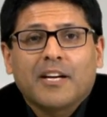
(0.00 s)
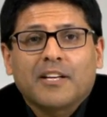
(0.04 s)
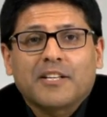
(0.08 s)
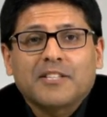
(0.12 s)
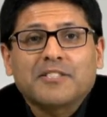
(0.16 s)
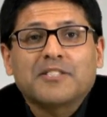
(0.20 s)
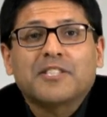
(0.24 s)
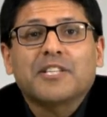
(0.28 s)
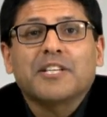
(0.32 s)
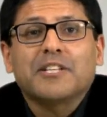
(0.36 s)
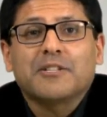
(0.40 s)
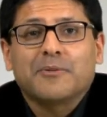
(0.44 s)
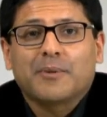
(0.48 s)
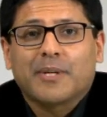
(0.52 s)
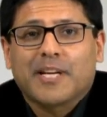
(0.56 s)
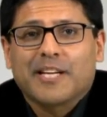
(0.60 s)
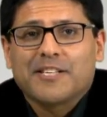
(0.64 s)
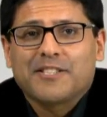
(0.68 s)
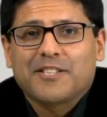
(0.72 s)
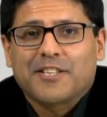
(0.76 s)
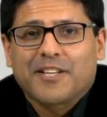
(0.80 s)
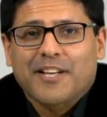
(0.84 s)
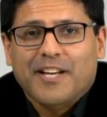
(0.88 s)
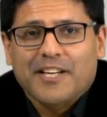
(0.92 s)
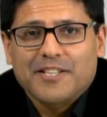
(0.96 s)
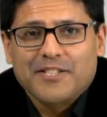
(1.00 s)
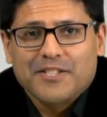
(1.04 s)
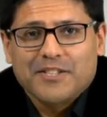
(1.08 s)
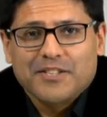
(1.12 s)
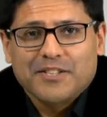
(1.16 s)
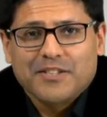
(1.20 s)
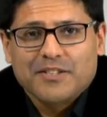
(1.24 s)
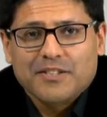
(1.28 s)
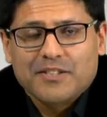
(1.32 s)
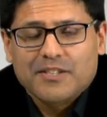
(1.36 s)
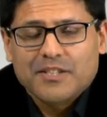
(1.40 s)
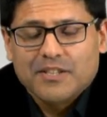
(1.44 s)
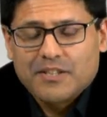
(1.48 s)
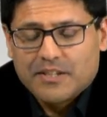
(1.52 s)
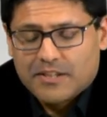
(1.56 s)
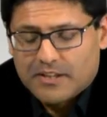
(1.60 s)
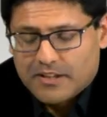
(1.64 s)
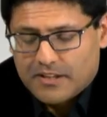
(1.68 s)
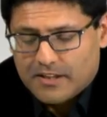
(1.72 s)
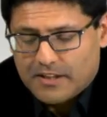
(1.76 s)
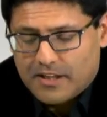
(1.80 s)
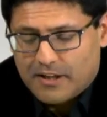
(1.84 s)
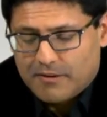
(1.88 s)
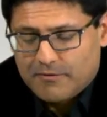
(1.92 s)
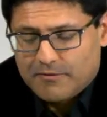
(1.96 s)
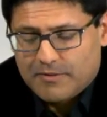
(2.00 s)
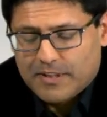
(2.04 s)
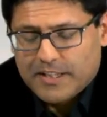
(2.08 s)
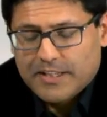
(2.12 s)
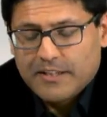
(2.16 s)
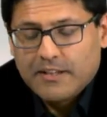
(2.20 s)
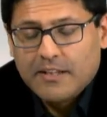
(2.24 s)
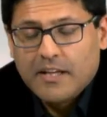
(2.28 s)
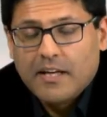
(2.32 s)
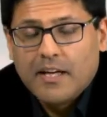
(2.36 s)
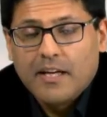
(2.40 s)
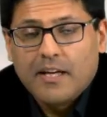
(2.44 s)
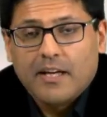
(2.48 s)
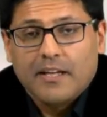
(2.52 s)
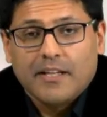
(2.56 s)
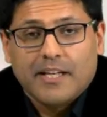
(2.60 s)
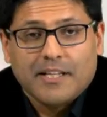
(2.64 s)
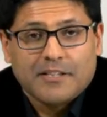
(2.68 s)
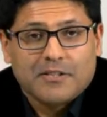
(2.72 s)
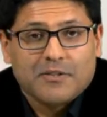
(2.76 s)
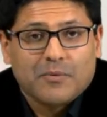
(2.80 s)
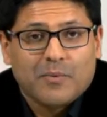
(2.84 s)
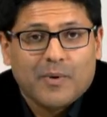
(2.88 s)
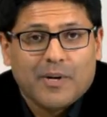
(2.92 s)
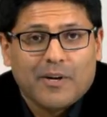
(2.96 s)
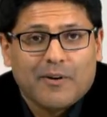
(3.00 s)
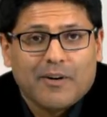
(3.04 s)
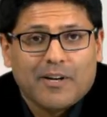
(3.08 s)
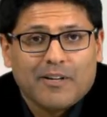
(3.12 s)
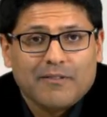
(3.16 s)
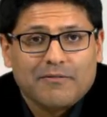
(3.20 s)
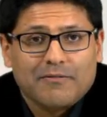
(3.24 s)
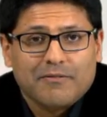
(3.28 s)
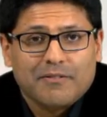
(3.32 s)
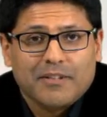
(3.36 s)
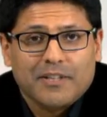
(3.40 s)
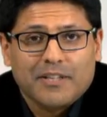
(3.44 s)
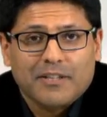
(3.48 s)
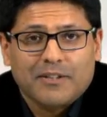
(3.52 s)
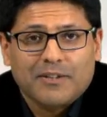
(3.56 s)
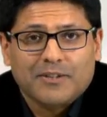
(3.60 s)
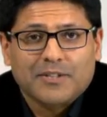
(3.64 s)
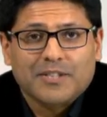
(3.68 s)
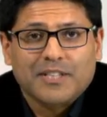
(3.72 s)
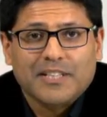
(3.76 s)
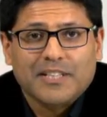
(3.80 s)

continuing education to hopefully get to where I've got